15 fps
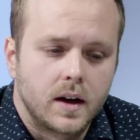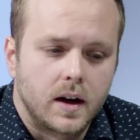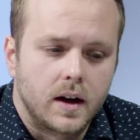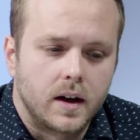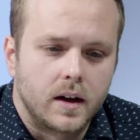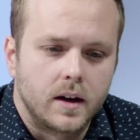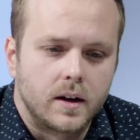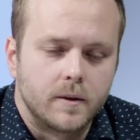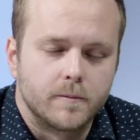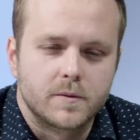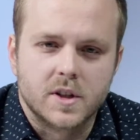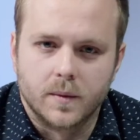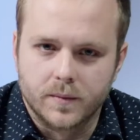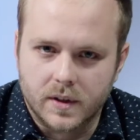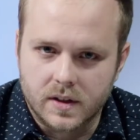
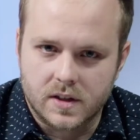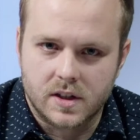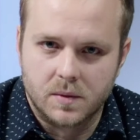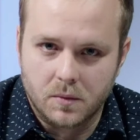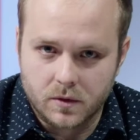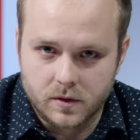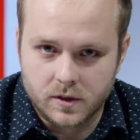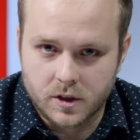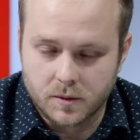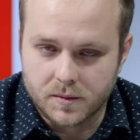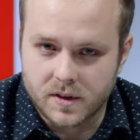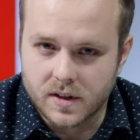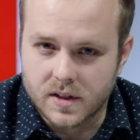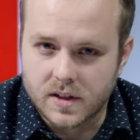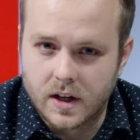something similar in terms
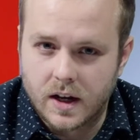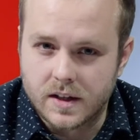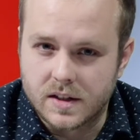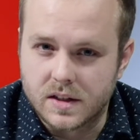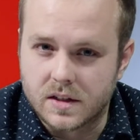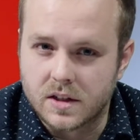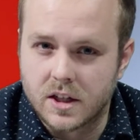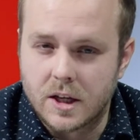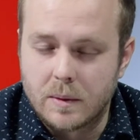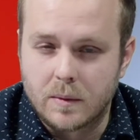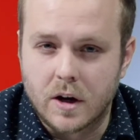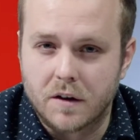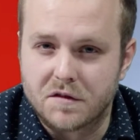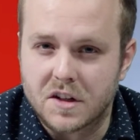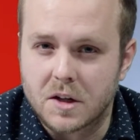of the size of the team,
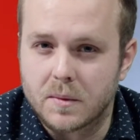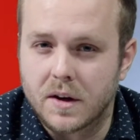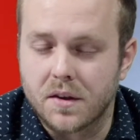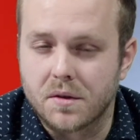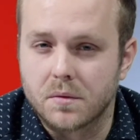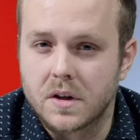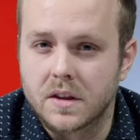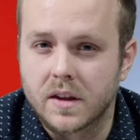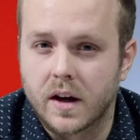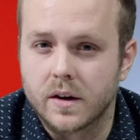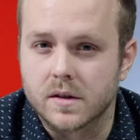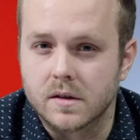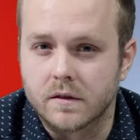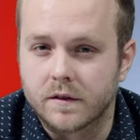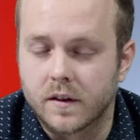covering about
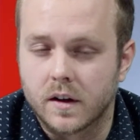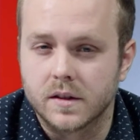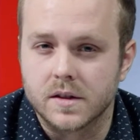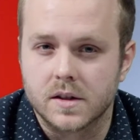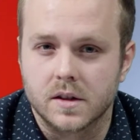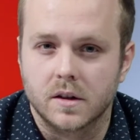3,000 funds.